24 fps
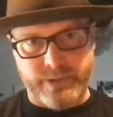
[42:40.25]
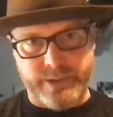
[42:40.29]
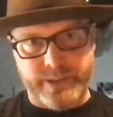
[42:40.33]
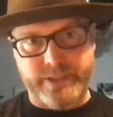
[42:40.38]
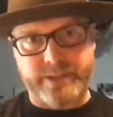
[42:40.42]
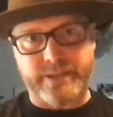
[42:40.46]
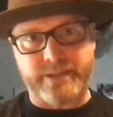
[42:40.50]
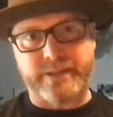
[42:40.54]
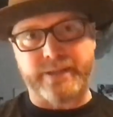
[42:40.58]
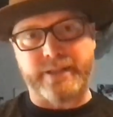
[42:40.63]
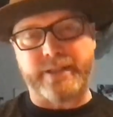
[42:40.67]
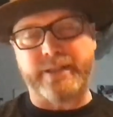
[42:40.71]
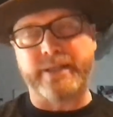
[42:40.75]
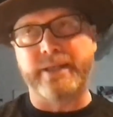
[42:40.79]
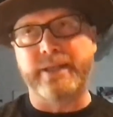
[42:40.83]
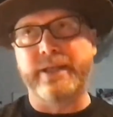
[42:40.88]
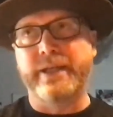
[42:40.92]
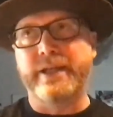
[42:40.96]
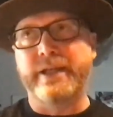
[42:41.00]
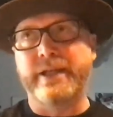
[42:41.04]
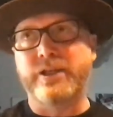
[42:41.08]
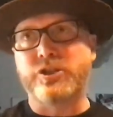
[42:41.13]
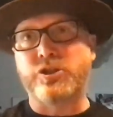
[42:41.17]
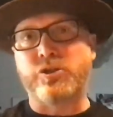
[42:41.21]
It's the
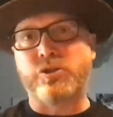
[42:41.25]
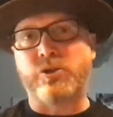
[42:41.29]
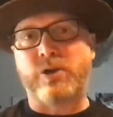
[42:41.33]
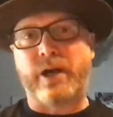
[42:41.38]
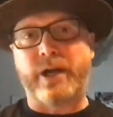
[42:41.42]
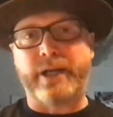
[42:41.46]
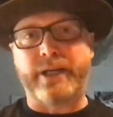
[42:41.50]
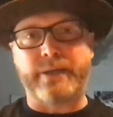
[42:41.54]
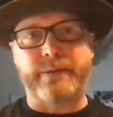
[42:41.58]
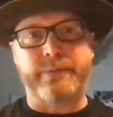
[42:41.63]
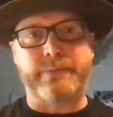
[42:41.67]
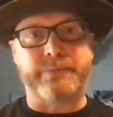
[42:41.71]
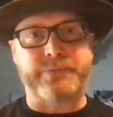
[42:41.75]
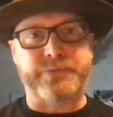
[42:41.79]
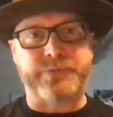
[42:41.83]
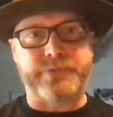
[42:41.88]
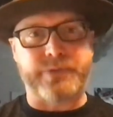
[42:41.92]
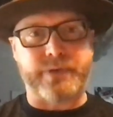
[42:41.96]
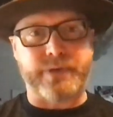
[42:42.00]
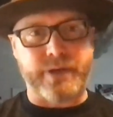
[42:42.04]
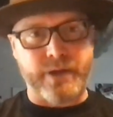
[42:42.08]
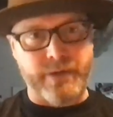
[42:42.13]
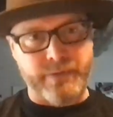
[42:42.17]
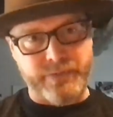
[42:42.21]
triumph
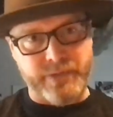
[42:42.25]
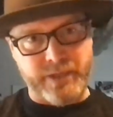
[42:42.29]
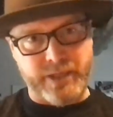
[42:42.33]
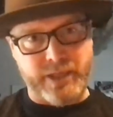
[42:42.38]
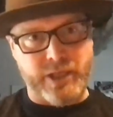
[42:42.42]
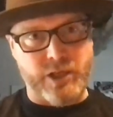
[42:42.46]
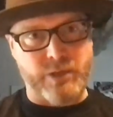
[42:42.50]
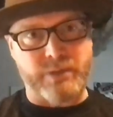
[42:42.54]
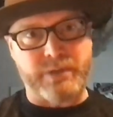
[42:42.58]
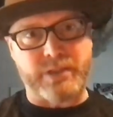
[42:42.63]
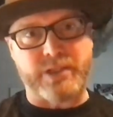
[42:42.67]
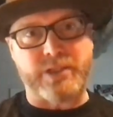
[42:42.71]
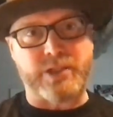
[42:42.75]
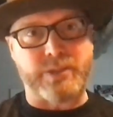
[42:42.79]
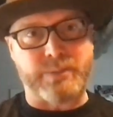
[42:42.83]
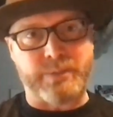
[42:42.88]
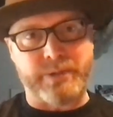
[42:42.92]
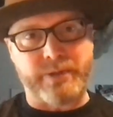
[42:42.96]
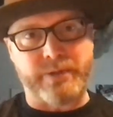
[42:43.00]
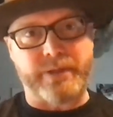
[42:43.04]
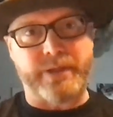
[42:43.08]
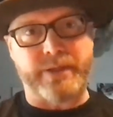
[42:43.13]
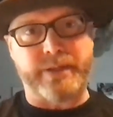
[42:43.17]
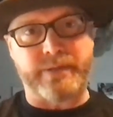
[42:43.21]
of the human
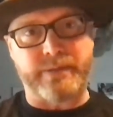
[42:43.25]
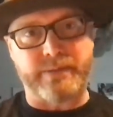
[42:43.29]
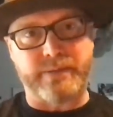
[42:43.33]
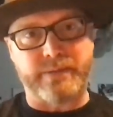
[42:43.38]
spirit